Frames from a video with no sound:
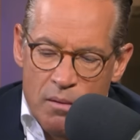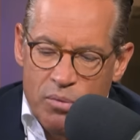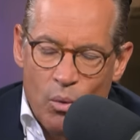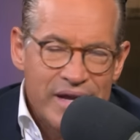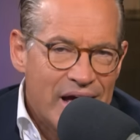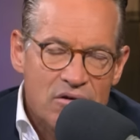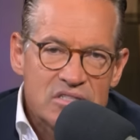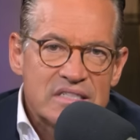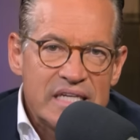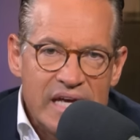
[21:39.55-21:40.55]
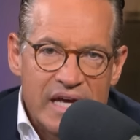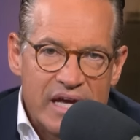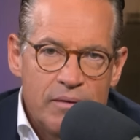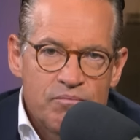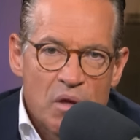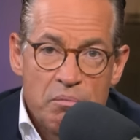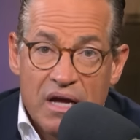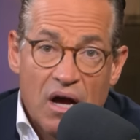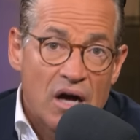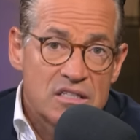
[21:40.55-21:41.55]
But we now see,
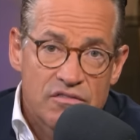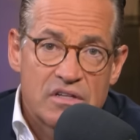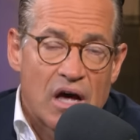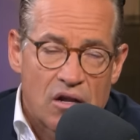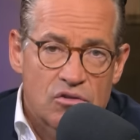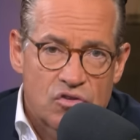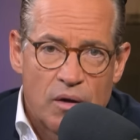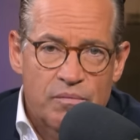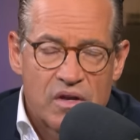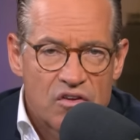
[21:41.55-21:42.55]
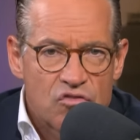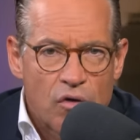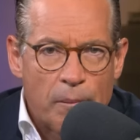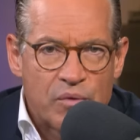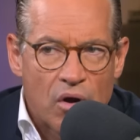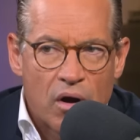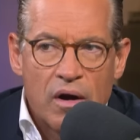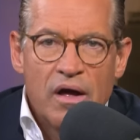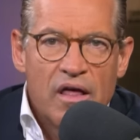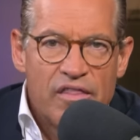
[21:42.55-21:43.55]
because of Donald Trump, the
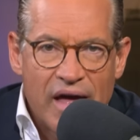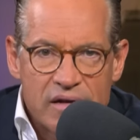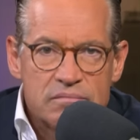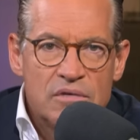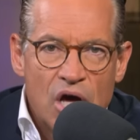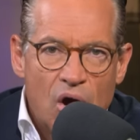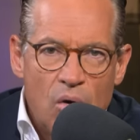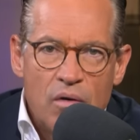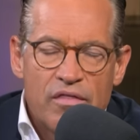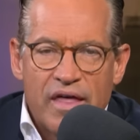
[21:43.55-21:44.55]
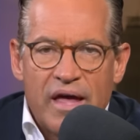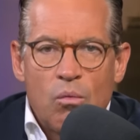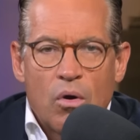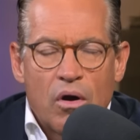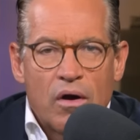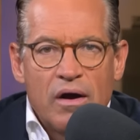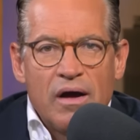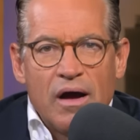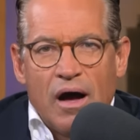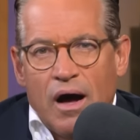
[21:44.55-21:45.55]
disruptor, that no, they were,
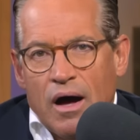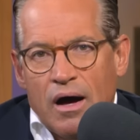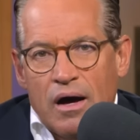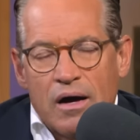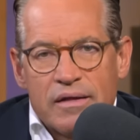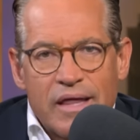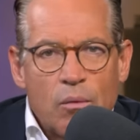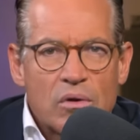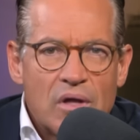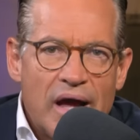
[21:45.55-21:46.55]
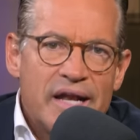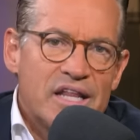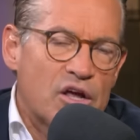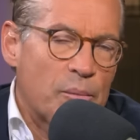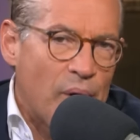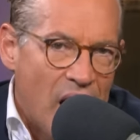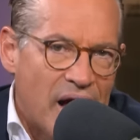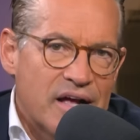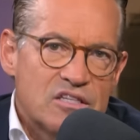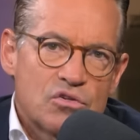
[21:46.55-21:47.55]
uh, they were lining their
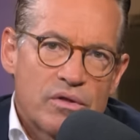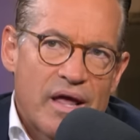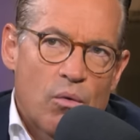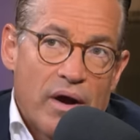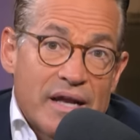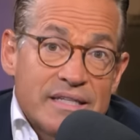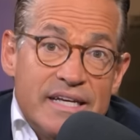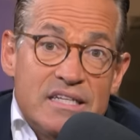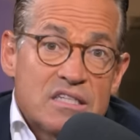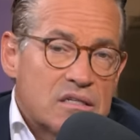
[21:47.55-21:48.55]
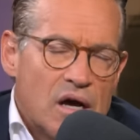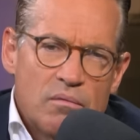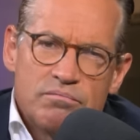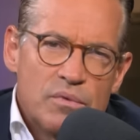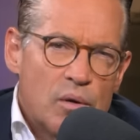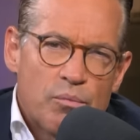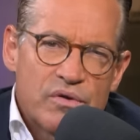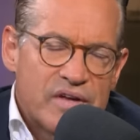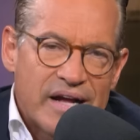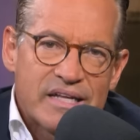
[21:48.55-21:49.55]
pockets, or they were at least uh,
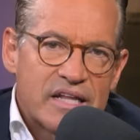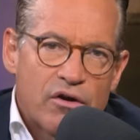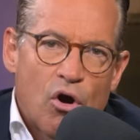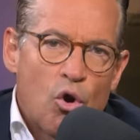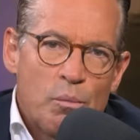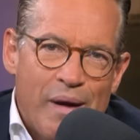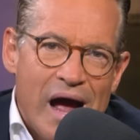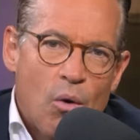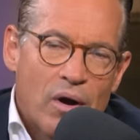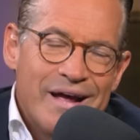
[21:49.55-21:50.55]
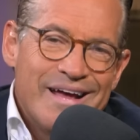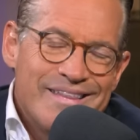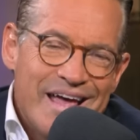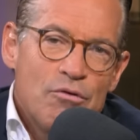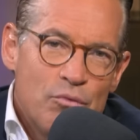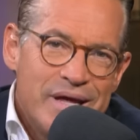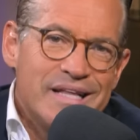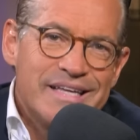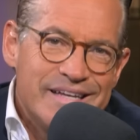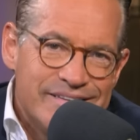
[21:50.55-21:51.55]
protecting their own power. They
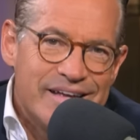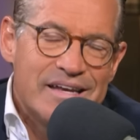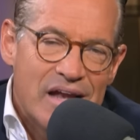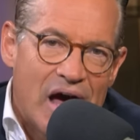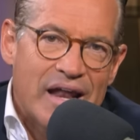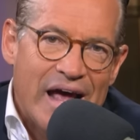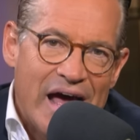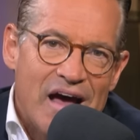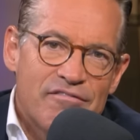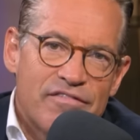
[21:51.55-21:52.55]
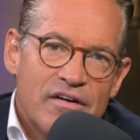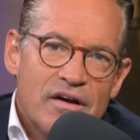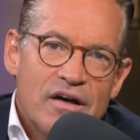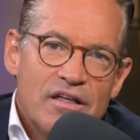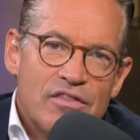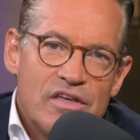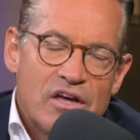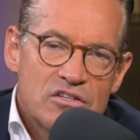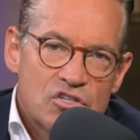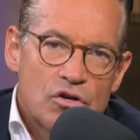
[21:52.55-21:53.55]
really did not have the
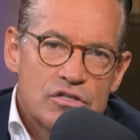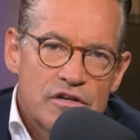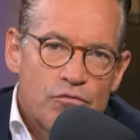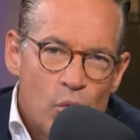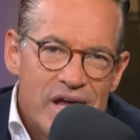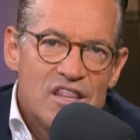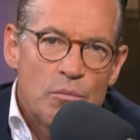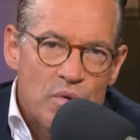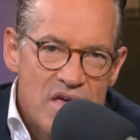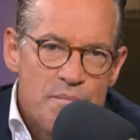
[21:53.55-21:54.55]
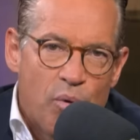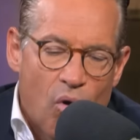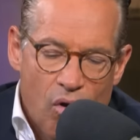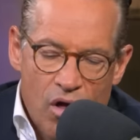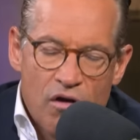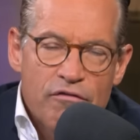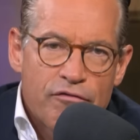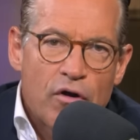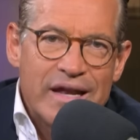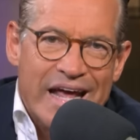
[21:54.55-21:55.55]
concerns of we, the people,
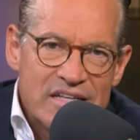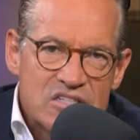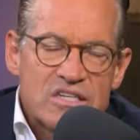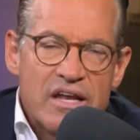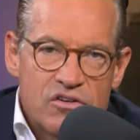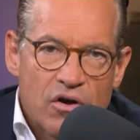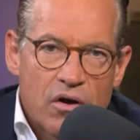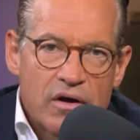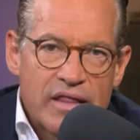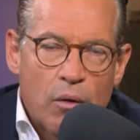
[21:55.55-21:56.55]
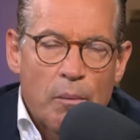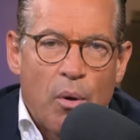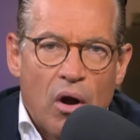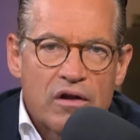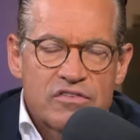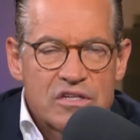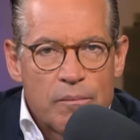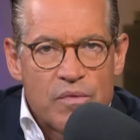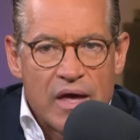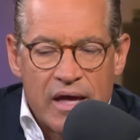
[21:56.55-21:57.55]
front and center. They were part of
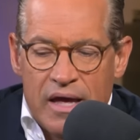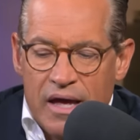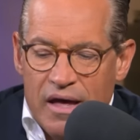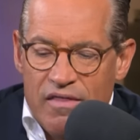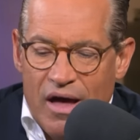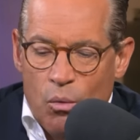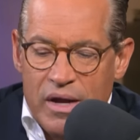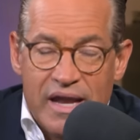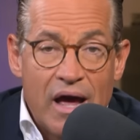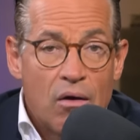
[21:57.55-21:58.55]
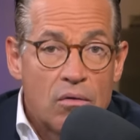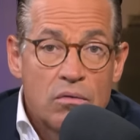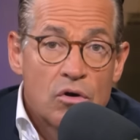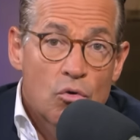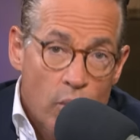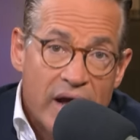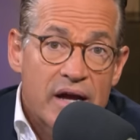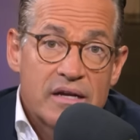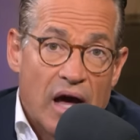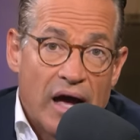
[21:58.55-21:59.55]
something that we now
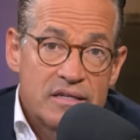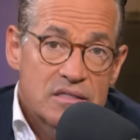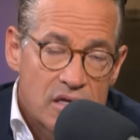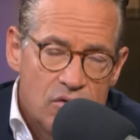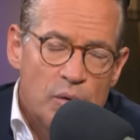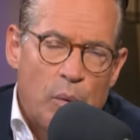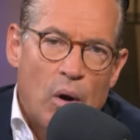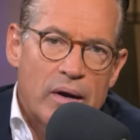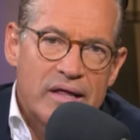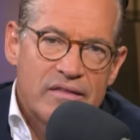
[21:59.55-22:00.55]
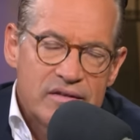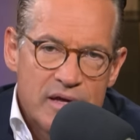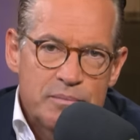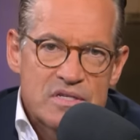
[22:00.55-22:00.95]
recognize, the uniparty, the deep